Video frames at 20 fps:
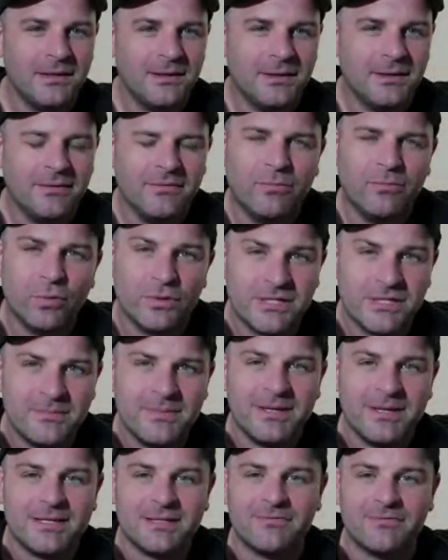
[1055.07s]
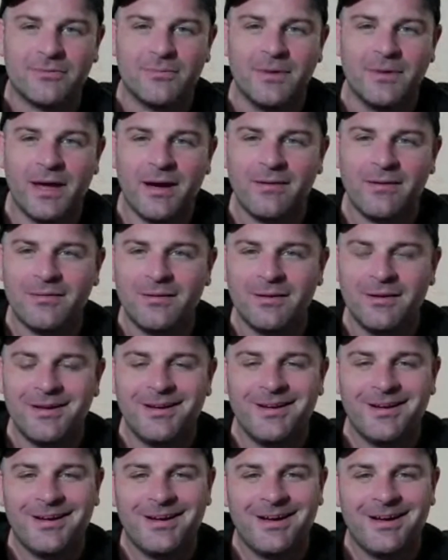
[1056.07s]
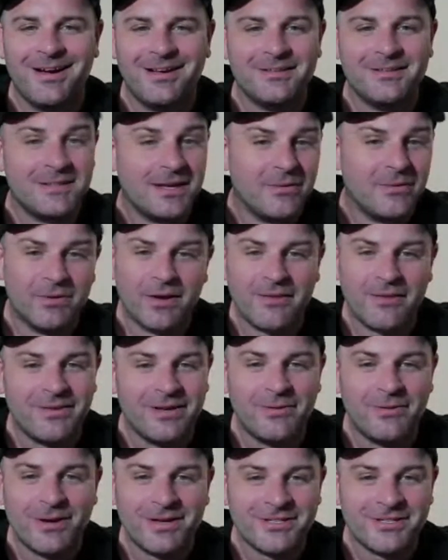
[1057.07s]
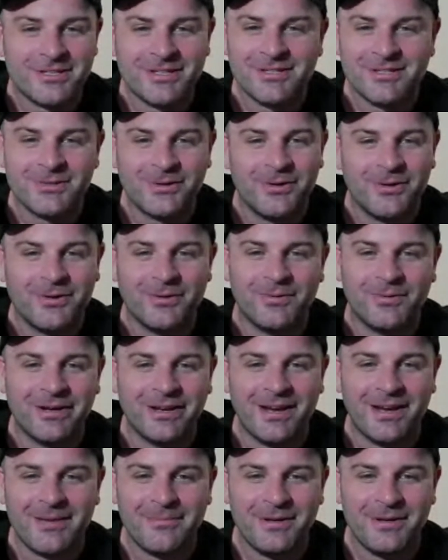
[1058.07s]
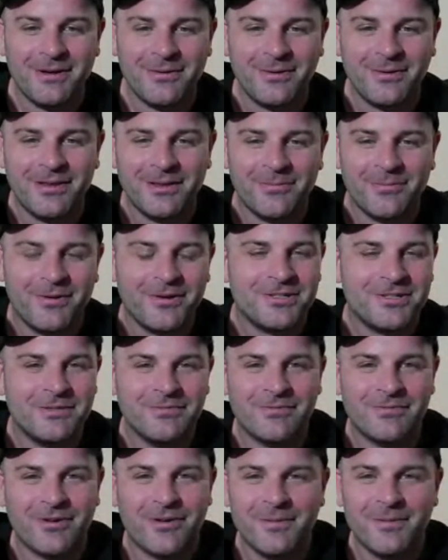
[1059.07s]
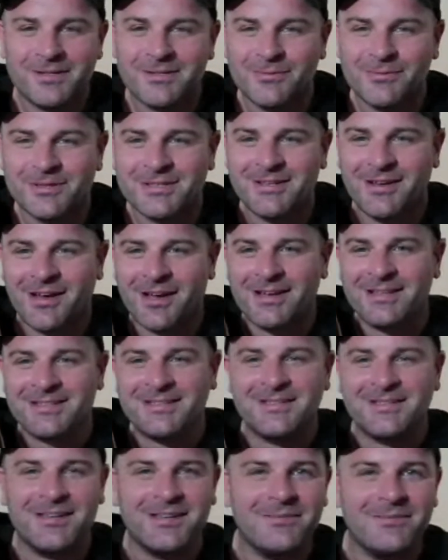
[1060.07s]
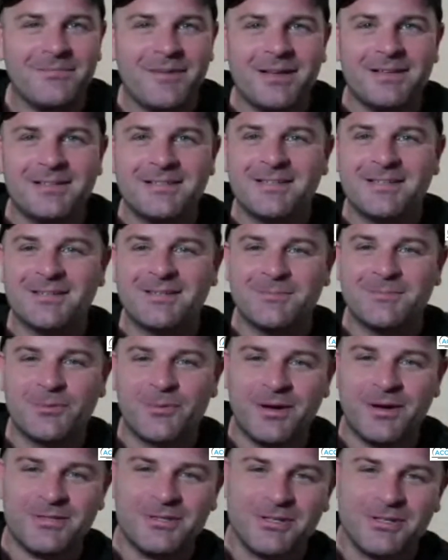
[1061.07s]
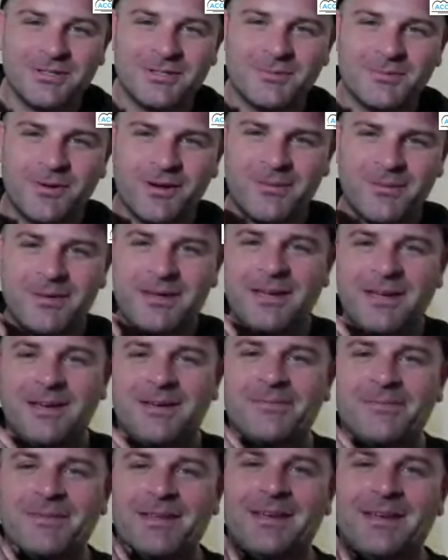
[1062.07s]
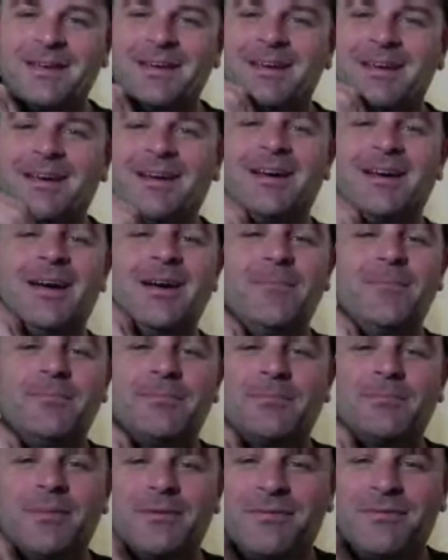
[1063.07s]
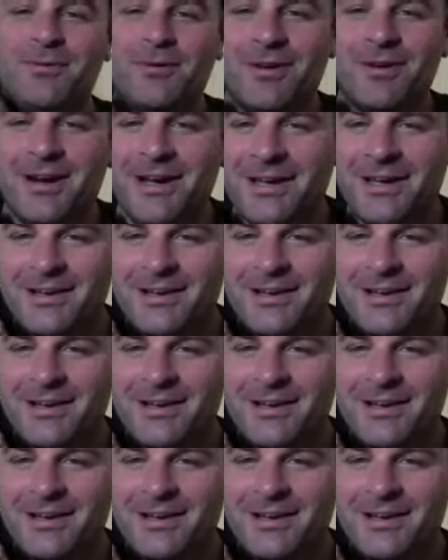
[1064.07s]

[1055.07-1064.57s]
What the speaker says: 40 minutes from now. Does anyone have any questions or want to let me know where they're watching from? It's always nice to answer some questions while I'm here, before I